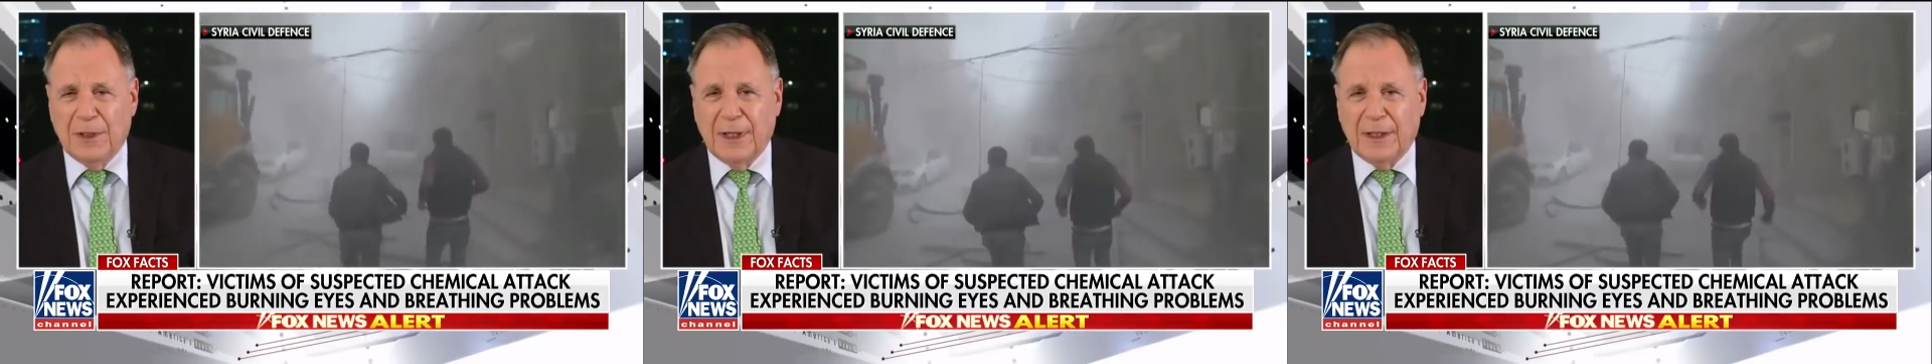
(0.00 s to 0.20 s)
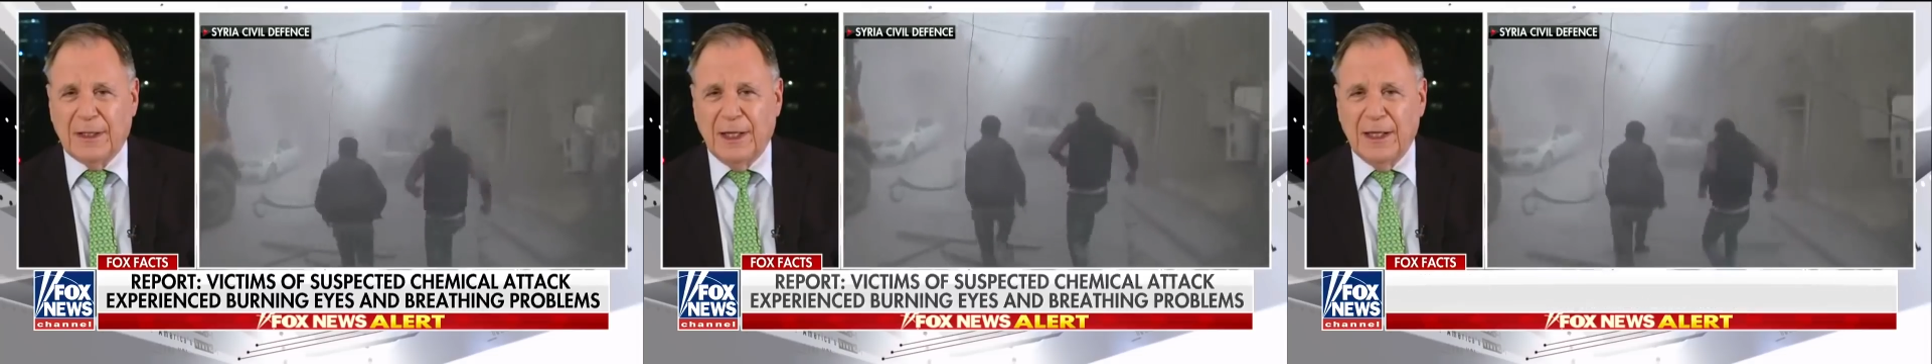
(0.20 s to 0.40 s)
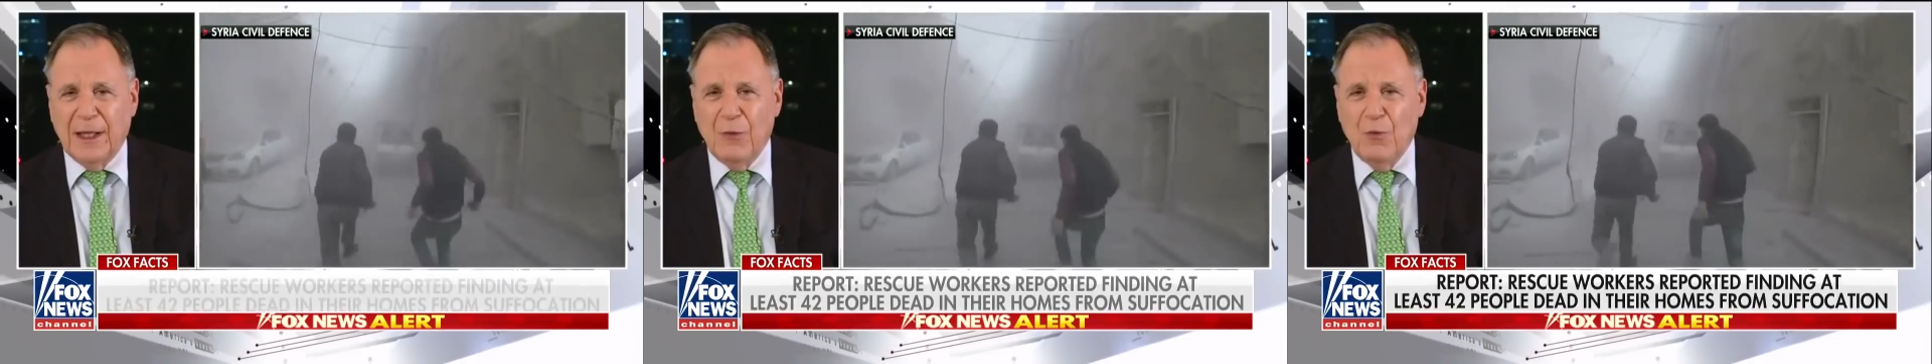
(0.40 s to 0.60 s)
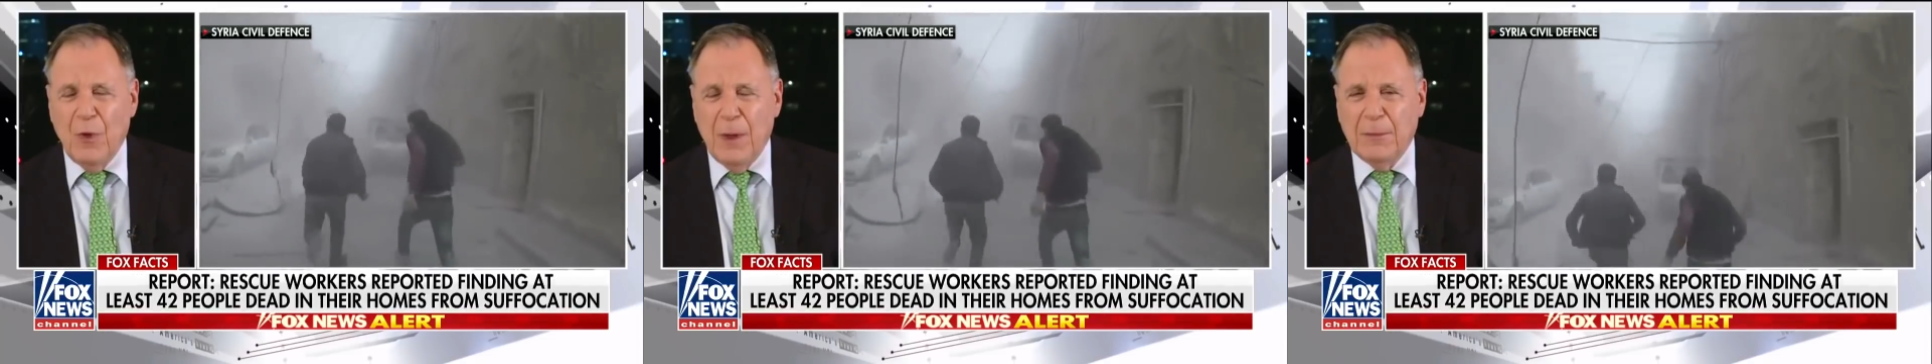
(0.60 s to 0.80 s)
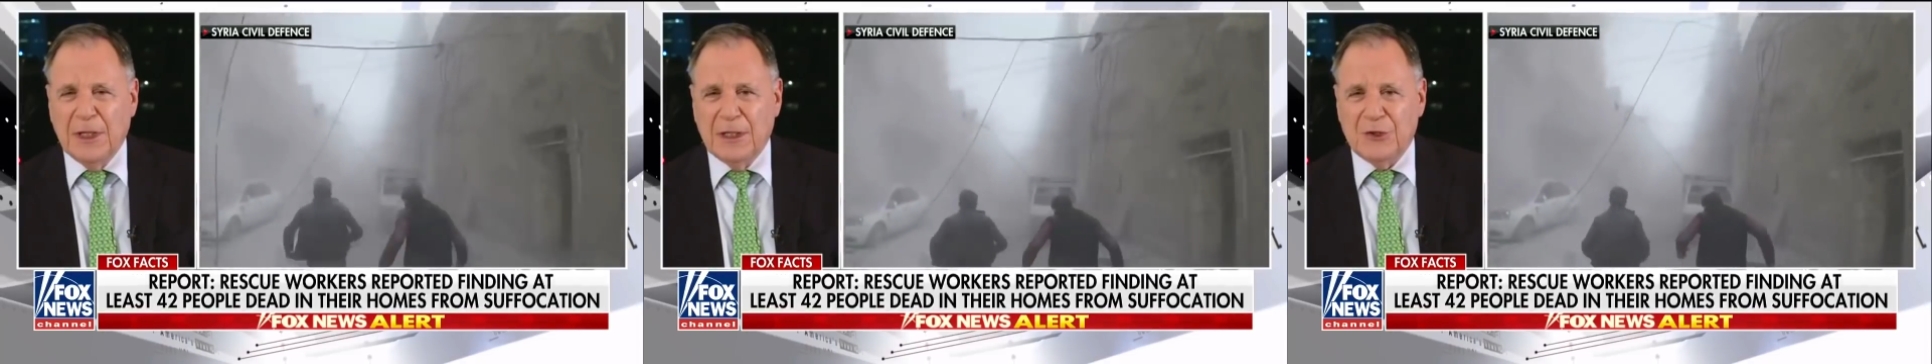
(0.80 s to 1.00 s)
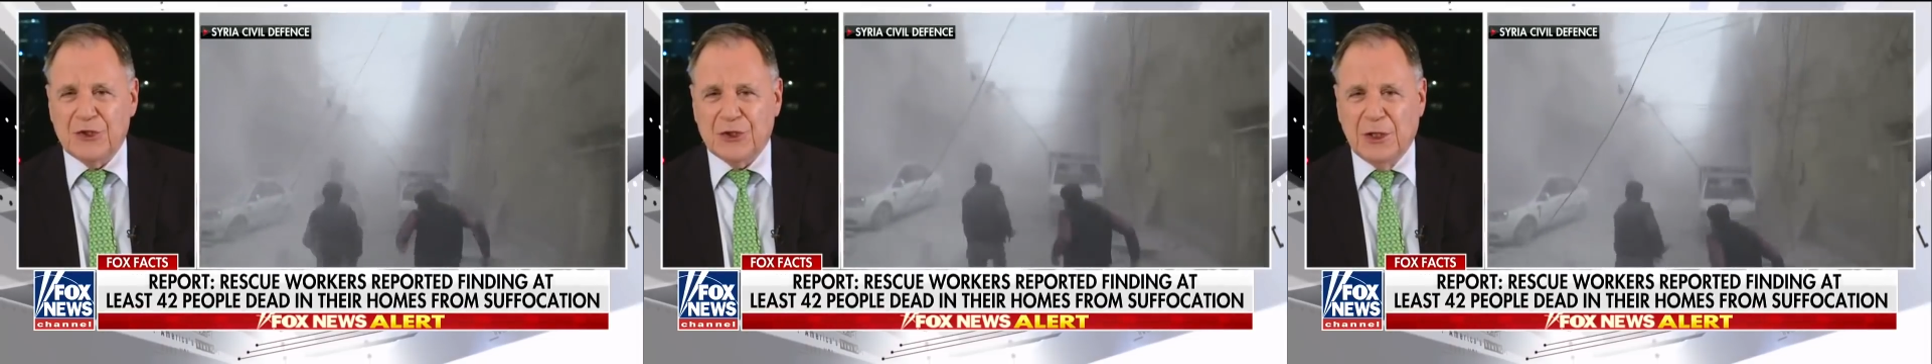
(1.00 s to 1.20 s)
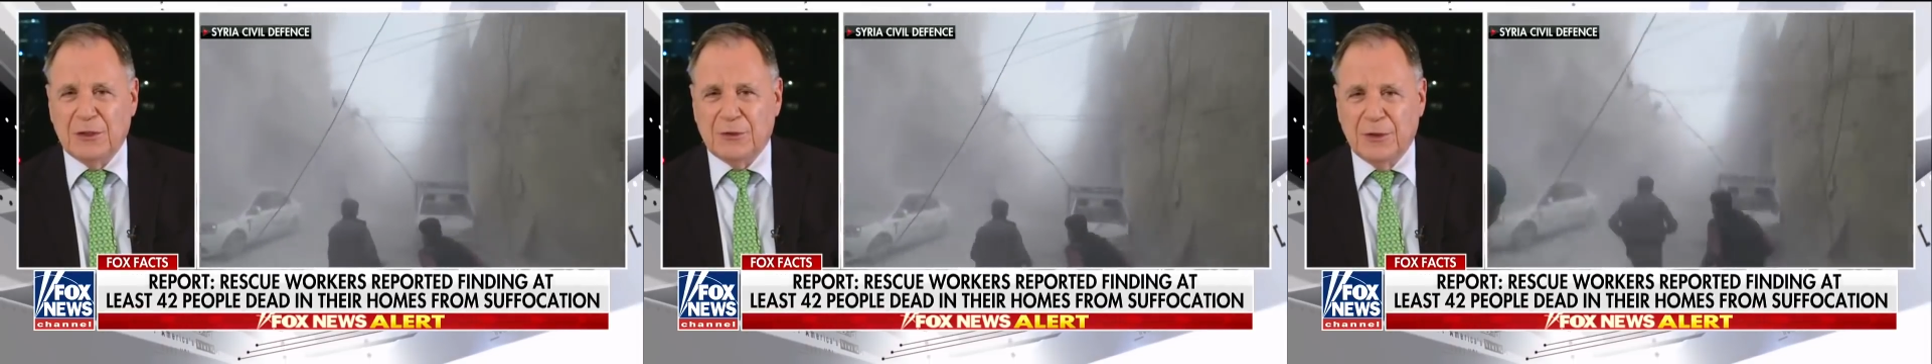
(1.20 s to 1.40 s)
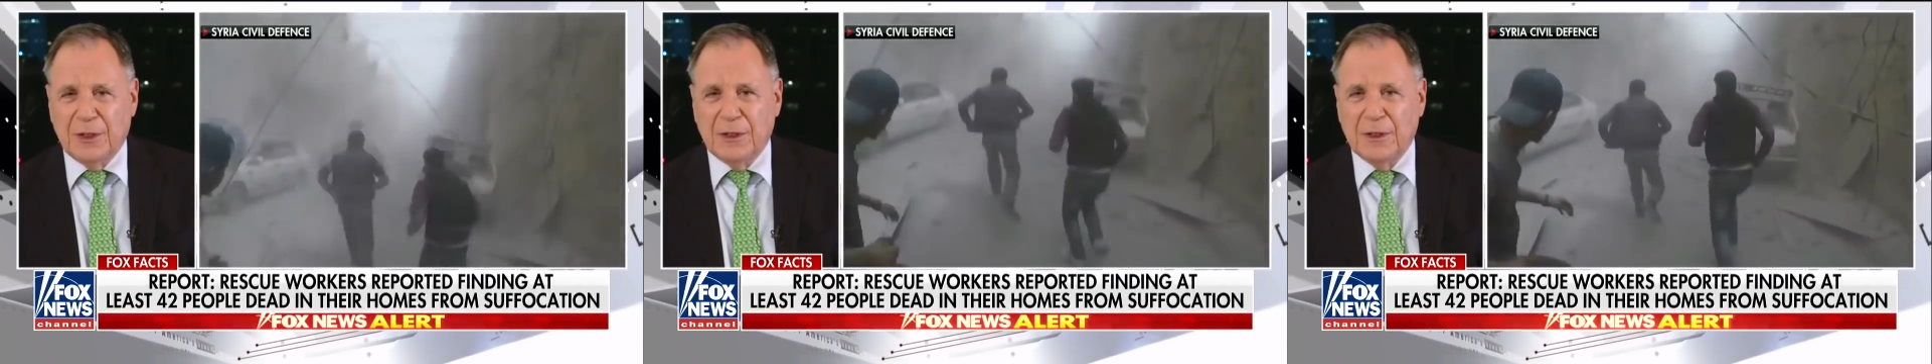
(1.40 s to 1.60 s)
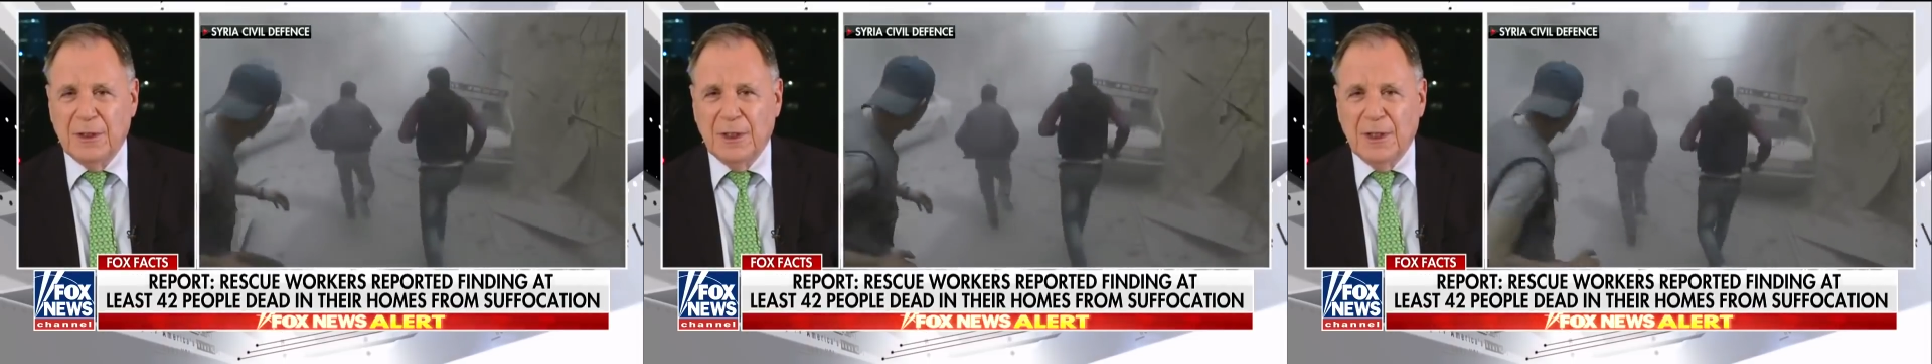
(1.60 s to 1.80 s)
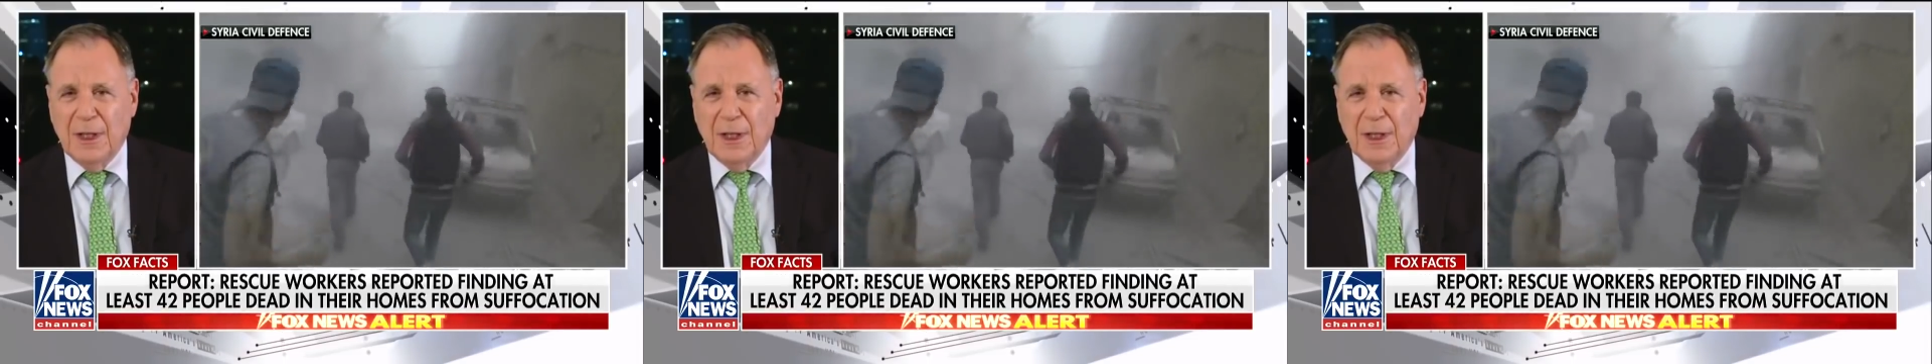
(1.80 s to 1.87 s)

they're killing women and children,